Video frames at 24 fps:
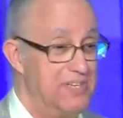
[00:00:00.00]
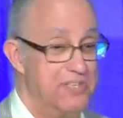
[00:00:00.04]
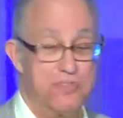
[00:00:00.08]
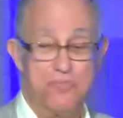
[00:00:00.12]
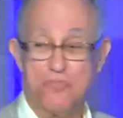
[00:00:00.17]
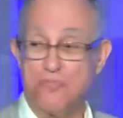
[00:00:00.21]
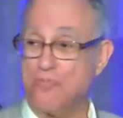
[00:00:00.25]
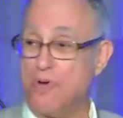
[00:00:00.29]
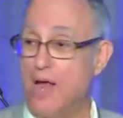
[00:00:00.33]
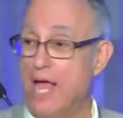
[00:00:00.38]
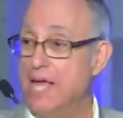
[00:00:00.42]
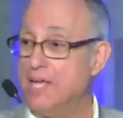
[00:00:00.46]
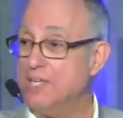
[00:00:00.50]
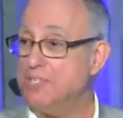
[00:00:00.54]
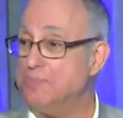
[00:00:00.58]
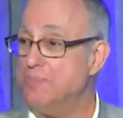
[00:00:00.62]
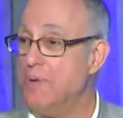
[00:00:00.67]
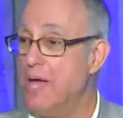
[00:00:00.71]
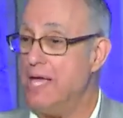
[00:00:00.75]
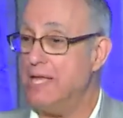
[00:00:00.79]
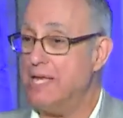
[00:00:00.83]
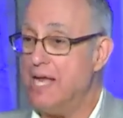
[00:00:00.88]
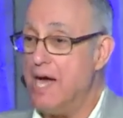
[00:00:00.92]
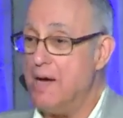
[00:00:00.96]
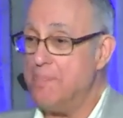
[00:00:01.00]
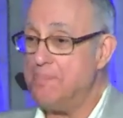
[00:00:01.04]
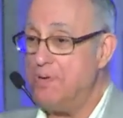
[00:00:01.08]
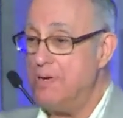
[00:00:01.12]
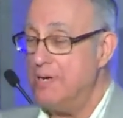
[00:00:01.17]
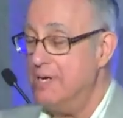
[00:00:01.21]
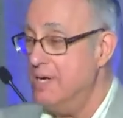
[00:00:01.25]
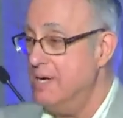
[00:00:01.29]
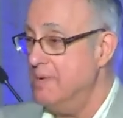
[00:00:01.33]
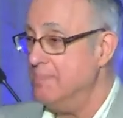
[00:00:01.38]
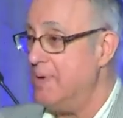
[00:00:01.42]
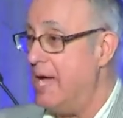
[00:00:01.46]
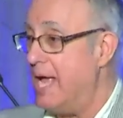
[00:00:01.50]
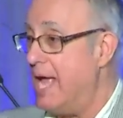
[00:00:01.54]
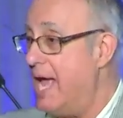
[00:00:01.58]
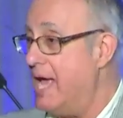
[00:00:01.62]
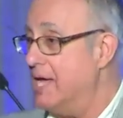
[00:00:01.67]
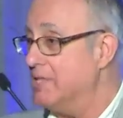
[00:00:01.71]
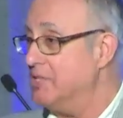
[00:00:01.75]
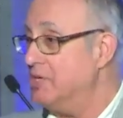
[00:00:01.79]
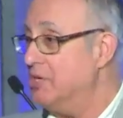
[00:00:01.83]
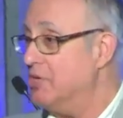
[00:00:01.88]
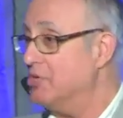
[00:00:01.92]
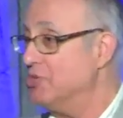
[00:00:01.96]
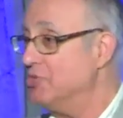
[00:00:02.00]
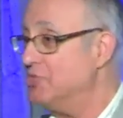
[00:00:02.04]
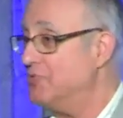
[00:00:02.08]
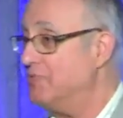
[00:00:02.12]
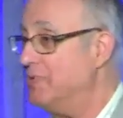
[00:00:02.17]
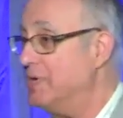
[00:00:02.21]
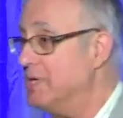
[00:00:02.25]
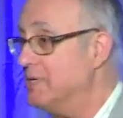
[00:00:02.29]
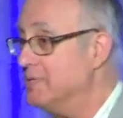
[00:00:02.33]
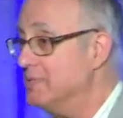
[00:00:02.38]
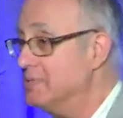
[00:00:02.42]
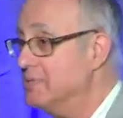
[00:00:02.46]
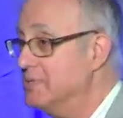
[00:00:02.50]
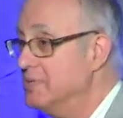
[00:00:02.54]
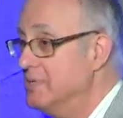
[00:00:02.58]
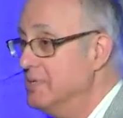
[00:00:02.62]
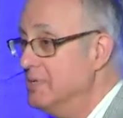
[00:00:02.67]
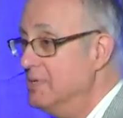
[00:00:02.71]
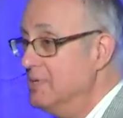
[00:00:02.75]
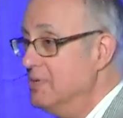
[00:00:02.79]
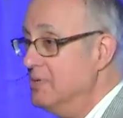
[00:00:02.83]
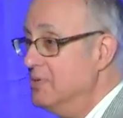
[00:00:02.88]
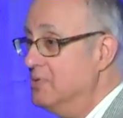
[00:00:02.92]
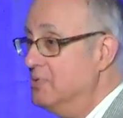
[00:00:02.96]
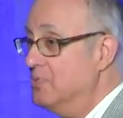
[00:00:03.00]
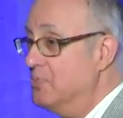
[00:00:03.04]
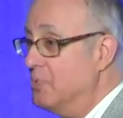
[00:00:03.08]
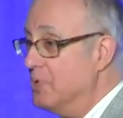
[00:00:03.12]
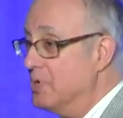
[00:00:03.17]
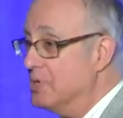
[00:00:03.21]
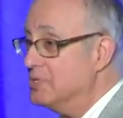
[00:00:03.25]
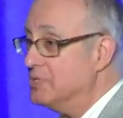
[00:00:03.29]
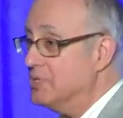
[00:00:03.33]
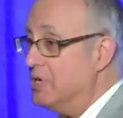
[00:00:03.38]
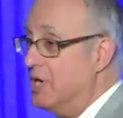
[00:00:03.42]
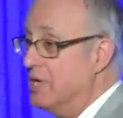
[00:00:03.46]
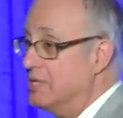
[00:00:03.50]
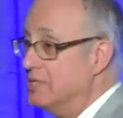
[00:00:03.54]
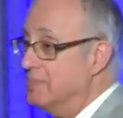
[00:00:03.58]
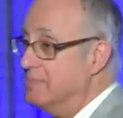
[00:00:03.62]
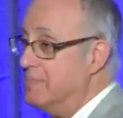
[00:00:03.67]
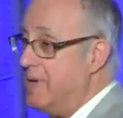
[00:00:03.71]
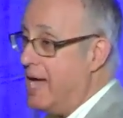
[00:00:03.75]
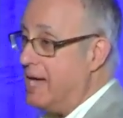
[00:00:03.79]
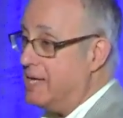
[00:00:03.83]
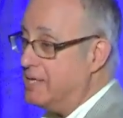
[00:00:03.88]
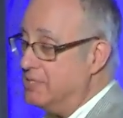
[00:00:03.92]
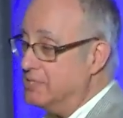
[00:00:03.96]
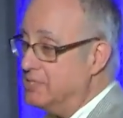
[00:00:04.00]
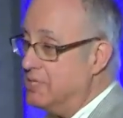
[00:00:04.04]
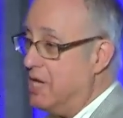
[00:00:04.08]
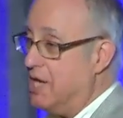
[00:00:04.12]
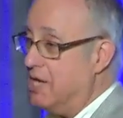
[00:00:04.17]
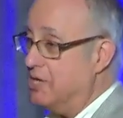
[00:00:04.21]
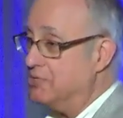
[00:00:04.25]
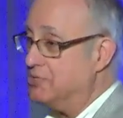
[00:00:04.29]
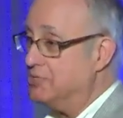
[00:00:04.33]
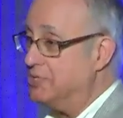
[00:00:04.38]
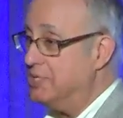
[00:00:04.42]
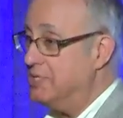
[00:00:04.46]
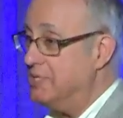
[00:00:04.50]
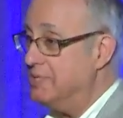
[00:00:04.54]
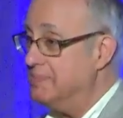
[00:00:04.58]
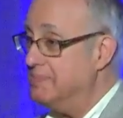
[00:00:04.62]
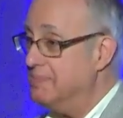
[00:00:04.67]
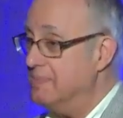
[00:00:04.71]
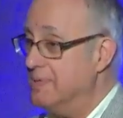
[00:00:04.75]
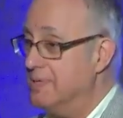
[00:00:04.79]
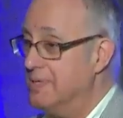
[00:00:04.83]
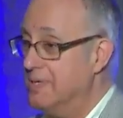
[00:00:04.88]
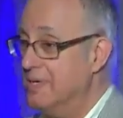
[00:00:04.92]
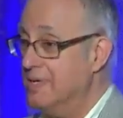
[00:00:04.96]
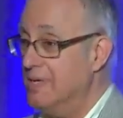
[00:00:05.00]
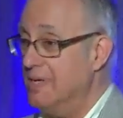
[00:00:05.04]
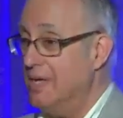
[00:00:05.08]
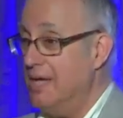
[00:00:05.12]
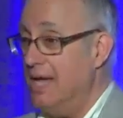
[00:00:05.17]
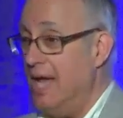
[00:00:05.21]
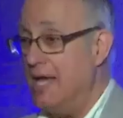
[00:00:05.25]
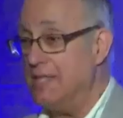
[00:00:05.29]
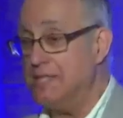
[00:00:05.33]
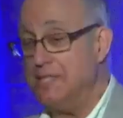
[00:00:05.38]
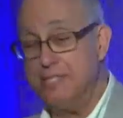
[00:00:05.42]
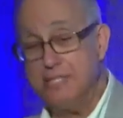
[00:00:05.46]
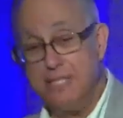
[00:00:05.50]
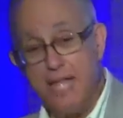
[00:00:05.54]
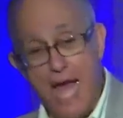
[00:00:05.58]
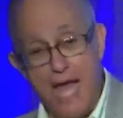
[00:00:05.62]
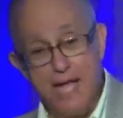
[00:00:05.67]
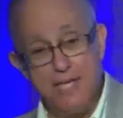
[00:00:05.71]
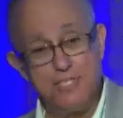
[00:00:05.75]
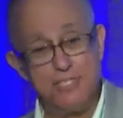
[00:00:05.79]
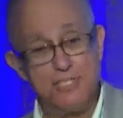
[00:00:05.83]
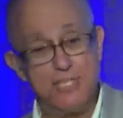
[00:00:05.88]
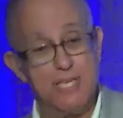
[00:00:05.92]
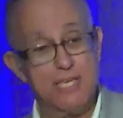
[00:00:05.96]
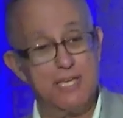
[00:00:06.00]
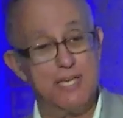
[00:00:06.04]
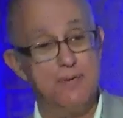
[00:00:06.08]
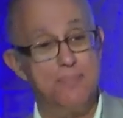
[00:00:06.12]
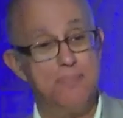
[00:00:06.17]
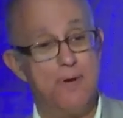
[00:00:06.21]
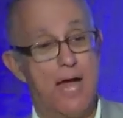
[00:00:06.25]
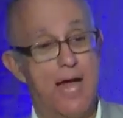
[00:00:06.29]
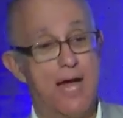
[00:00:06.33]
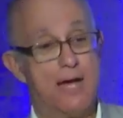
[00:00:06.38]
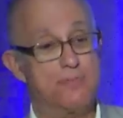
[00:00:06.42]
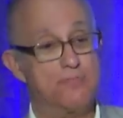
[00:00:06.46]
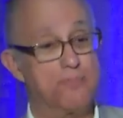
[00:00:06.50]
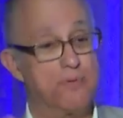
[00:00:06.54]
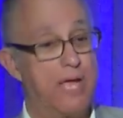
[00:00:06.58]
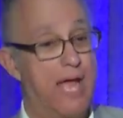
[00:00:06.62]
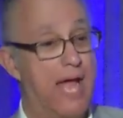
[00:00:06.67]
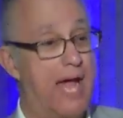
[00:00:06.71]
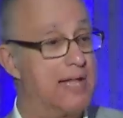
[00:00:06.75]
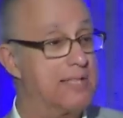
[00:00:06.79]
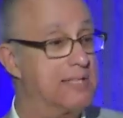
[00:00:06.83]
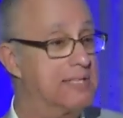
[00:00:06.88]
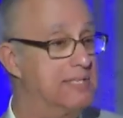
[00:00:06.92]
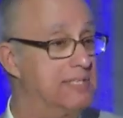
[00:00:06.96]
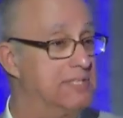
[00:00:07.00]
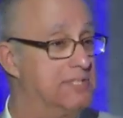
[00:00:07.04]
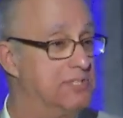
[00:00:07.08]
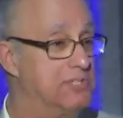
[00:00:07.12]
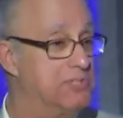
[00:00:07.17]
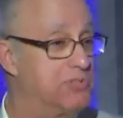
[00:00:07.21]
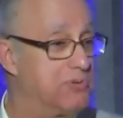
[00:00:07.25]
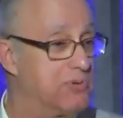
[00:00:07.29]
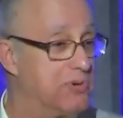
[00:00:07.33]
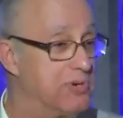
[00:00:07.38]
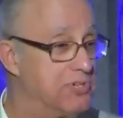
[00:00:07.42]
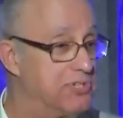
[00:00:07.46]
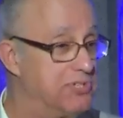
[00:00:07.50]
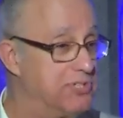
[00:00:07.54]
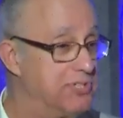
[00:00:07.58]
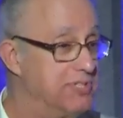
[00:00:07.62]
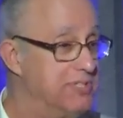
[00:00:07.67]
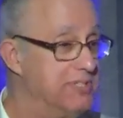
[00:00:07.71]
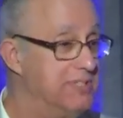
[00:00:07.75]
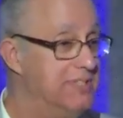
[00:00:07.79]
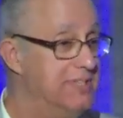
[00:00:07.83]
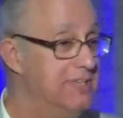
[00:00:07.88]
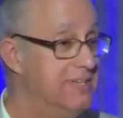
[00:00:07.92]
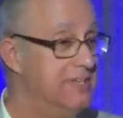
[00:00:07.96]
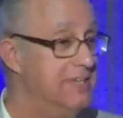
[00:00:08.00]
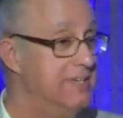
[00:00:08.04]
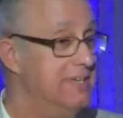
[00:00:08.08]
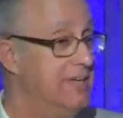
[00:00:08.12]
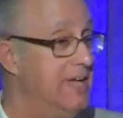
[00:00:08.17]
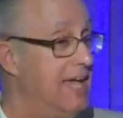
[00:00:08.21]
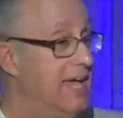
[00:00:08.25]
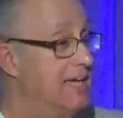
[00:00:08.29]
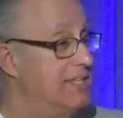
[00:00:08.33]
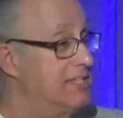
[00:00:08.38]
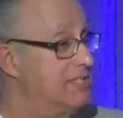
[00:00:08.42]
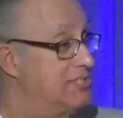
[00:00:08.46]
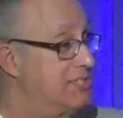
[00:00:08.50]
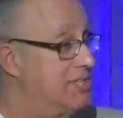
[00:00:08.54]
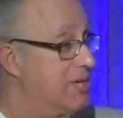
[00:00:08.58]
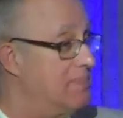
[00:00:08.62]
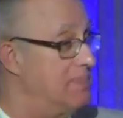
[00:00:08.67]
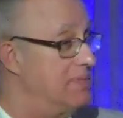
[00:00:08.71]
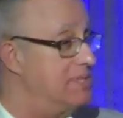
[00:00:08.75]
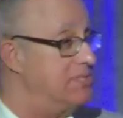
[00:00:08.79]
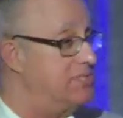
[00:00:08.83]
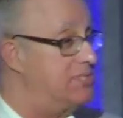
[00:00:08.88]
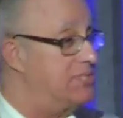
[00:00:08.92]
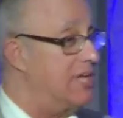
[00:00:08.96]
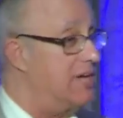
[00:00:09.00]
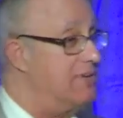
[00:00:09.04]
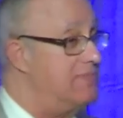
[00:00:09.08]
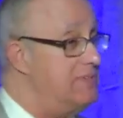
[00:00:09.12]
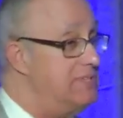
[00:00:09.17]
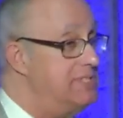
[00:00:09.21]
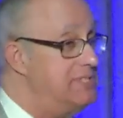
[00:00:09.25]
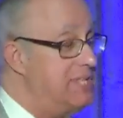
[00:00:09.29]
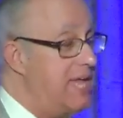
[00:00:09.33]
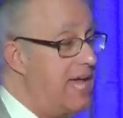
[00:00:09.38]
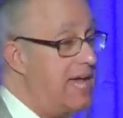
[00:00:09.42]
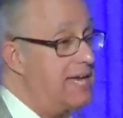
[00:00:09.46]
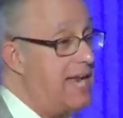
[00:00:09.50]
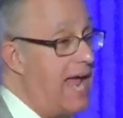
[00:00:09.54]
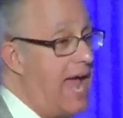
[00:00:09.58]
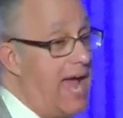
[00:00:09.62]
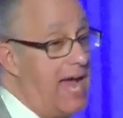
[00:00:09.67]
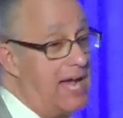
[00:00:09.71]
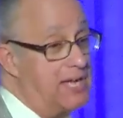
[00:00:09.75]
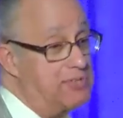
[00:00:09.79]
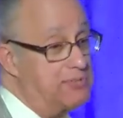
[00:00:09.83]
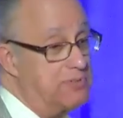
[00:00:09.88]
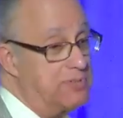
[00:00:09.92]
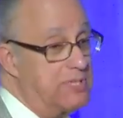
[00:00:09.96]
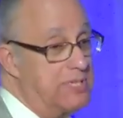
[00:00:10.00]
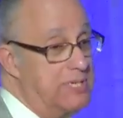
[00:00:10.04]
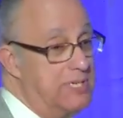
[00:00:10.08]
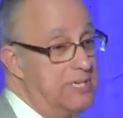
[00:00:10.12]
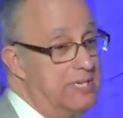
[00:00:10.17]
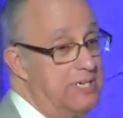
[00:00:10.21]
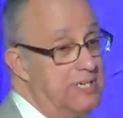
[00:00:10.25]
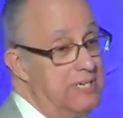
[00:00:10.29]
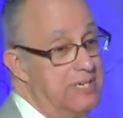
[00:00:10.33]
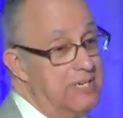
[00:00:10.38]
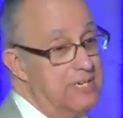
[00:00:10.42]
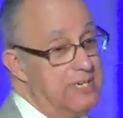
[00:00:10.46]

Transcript: The phrase made up by Andy Hertzfeld who worked on the Macintosh team. And the nice thing about reality distortion and some of the stuff is that actually